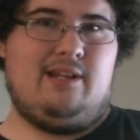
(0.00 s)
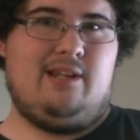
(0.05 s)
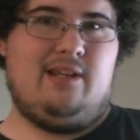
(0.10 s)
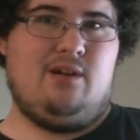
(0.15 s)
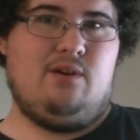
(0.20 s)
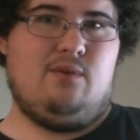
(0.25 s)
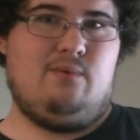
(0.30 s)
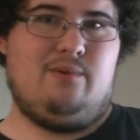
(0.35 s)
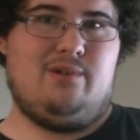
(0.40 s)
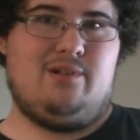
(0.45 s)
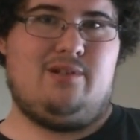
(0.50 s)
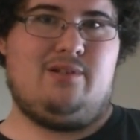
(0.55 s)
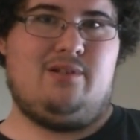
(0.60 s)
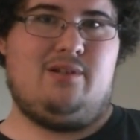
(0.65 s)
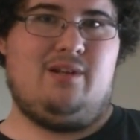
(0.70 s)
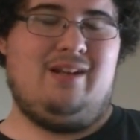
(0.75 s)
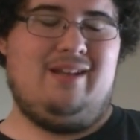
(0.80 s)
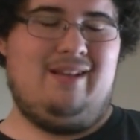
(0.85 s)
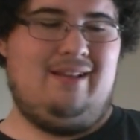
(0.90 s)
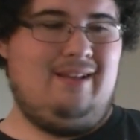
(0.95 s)
here, which
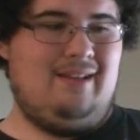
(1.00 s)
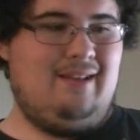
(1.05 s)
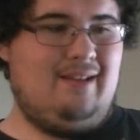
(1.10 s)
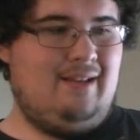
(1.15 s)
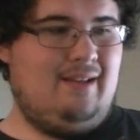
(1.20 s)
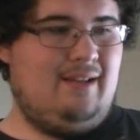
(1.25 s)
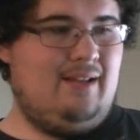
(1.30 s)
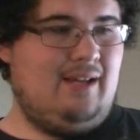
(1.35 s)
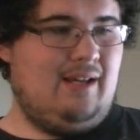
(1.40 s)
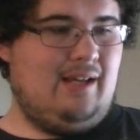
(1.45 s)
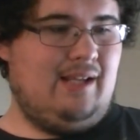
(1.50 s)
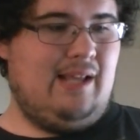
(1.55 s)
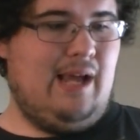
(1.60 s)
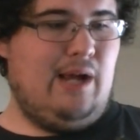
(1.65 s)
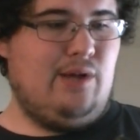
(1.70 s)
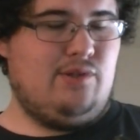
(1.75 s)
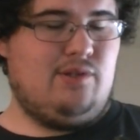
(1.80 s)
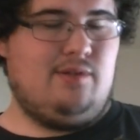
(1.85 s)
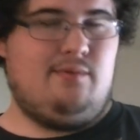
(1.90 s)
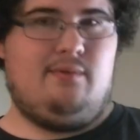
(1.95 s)

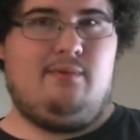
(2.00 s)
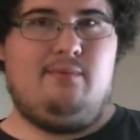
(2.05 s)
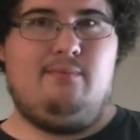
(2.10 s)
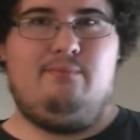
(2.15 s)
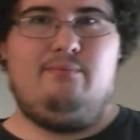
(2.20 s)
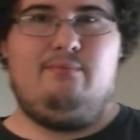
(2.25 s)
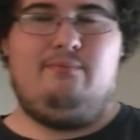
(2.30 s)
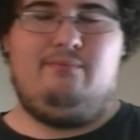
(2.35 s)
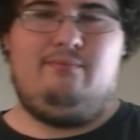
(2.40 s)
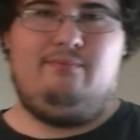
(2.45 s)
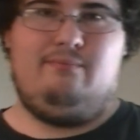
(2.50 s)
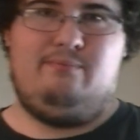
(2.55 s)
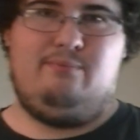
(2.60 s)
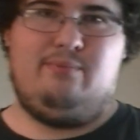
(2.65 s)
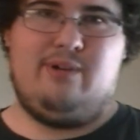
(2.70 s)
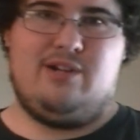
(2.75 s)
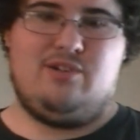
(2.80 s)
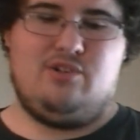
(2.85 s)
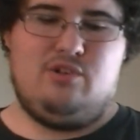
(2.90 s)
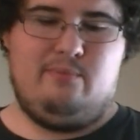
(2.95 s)
allows the
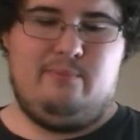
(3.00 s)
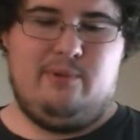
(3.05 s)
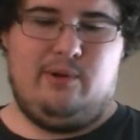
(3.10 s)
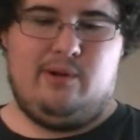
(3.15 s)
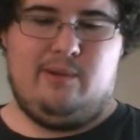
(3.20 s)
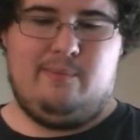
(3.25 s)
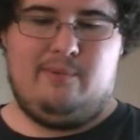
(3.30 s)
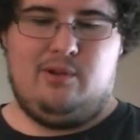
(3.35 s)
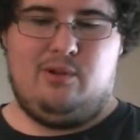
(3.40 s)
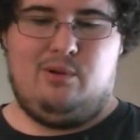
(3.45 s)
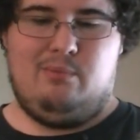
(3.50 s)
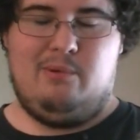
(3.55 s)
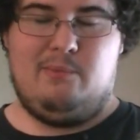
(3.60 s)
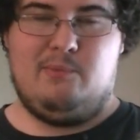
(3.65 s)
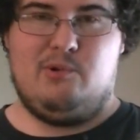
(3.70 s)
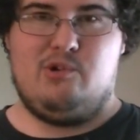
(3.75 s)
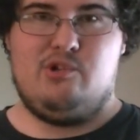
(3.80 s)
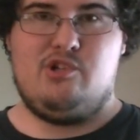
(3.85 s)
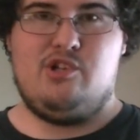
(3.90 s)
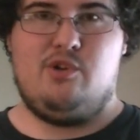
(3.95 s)
pressure to build up a little bit
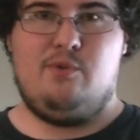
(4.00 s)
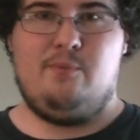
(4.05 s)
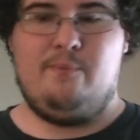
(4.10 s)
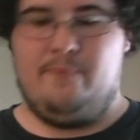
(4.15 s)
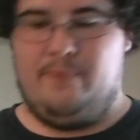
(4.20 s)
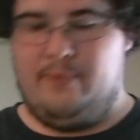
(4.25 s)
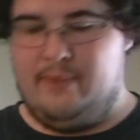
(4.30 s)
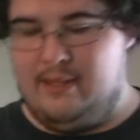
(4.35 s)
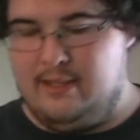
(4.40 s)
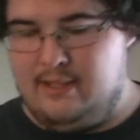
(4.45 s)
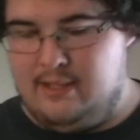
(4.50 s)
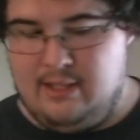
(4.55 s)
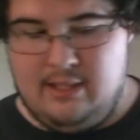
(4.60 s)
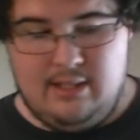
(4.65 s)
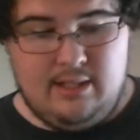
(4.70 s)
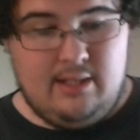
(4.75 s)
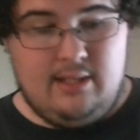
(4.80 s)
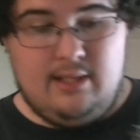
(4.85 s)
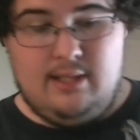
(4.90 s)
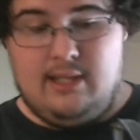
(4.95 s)
more too.
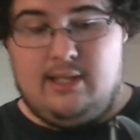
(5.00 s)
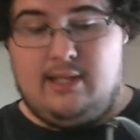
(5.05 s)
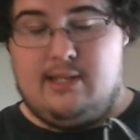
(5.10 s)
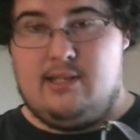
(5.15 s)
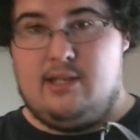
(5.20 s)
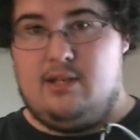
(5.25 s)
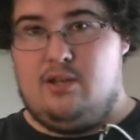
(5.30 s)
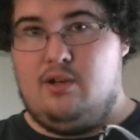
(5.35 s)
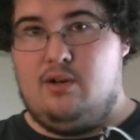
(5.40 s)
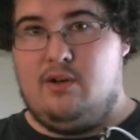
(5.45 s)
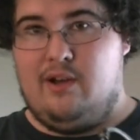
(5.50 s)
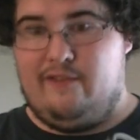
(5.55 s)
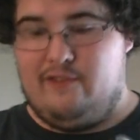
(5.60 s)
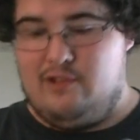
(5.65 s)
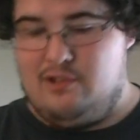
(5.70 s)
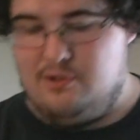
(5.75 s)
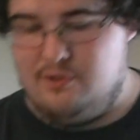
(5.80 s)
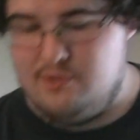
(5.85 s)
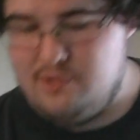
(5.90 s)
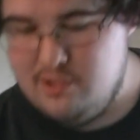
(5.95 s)
Like I say, you don't have
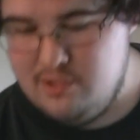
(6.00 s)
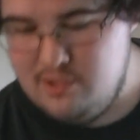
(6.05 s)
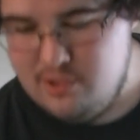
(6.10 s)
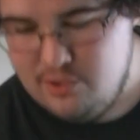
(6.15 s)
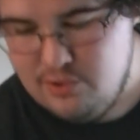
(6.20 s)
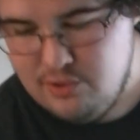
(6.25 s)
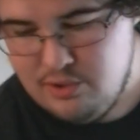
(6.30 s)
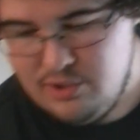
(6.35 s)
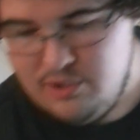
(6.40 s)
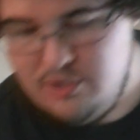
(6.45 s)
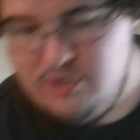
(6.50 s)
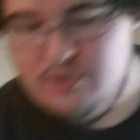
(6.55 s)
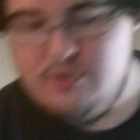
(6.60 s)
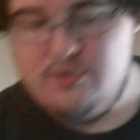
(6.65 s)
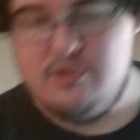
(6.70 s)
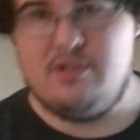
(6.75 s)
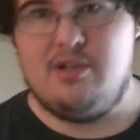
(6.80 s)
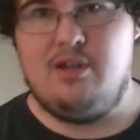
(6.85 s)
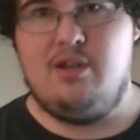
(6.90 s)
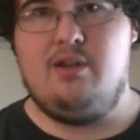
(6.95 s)
to use this. You could
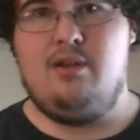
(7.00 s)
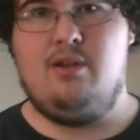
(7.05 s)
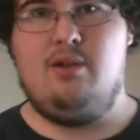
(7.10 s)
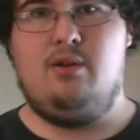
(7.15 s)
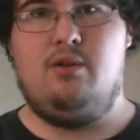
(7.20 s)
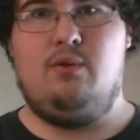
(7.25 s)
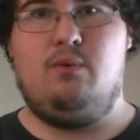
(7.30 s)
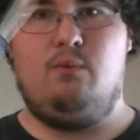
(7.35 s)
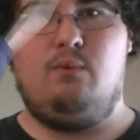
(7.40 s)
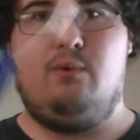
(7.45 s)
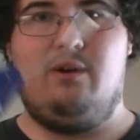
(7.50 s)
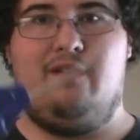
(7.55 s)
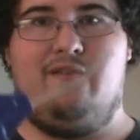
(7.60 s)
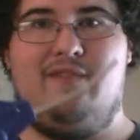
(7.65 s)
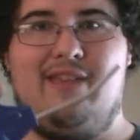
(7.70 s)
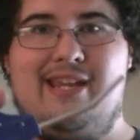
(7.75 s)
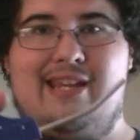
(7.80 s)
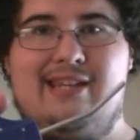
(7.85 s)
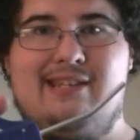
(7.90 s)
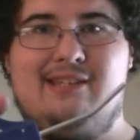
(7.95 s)
use one of
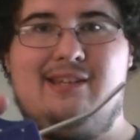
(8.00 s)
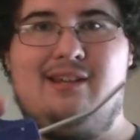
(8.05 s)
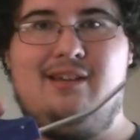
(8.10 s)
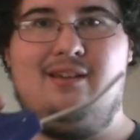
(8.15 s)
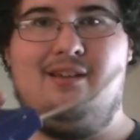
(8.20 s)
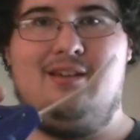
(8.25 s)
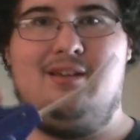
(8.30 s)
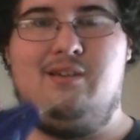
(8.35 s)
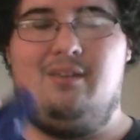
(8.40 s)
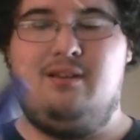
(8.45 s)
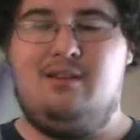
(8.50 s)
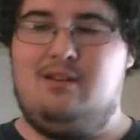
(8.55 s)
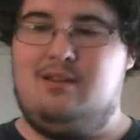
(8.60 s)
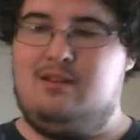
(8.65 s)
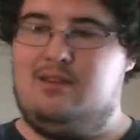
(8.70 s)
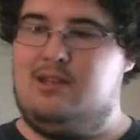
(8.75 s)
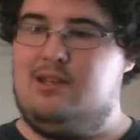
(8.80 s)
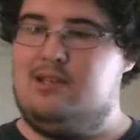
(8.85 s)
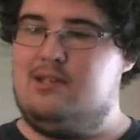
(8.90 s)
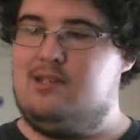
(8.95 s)
these.
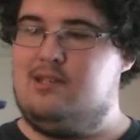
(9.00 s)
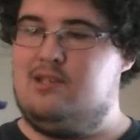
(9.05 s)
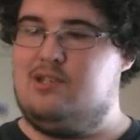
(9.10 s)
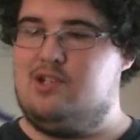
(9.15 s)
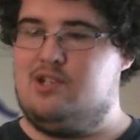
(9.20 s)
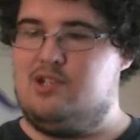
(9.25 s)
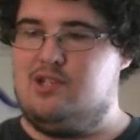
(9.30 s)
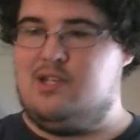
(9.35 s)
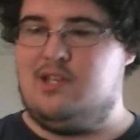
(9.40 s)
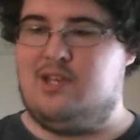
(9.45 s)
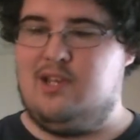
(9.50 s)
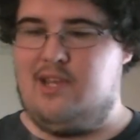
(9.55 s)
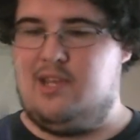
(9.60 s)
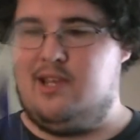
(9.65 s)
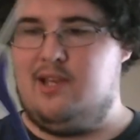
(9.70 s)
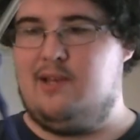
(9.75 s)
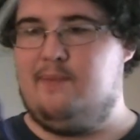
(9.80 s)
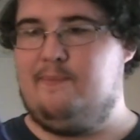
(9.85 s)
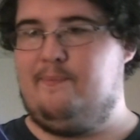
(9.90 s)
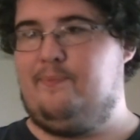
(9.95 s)
This is just
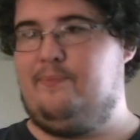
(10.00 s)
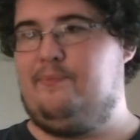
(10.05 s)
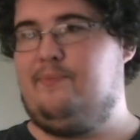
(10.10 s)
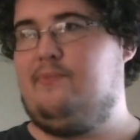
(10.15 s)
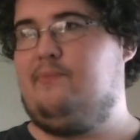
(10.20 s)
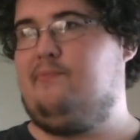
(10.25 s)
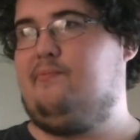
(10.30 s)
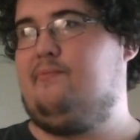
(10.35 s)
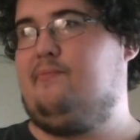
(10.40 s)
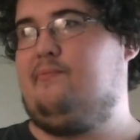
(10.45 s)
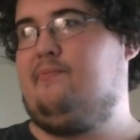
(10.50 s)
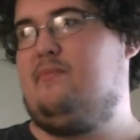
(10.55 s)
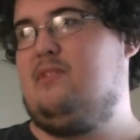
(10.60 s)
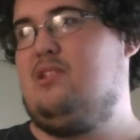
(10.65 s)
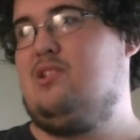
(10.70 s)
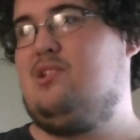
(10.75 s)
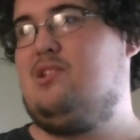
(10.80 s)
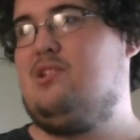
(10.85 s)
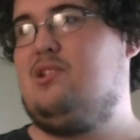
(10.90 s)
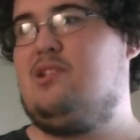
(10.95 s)

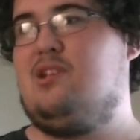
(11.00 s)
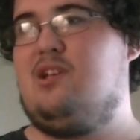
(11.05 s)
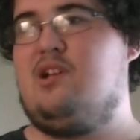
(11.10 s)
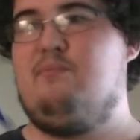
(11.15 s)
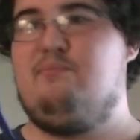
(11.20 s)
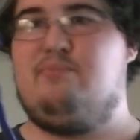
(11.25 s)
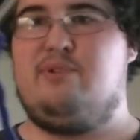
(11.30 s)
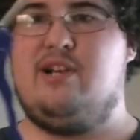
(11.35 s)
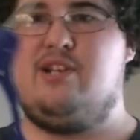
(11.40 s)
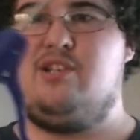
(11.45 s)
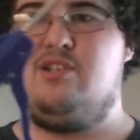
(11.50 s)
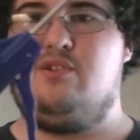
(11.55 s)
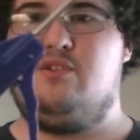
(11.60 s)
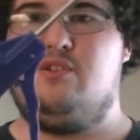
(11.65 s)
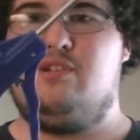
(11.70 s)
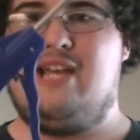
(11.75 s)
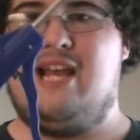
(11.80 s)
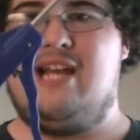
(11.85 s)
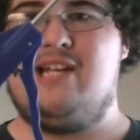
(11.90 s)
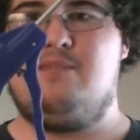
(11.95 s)
a compressor
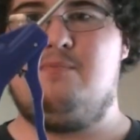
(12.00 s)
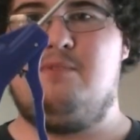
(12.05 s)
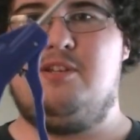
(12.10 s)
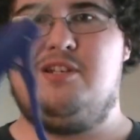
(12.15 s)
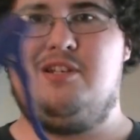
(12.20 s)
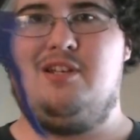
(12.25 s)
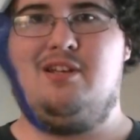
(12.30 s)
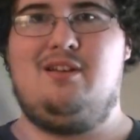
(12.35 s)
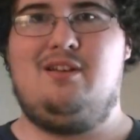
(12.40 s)
attachment.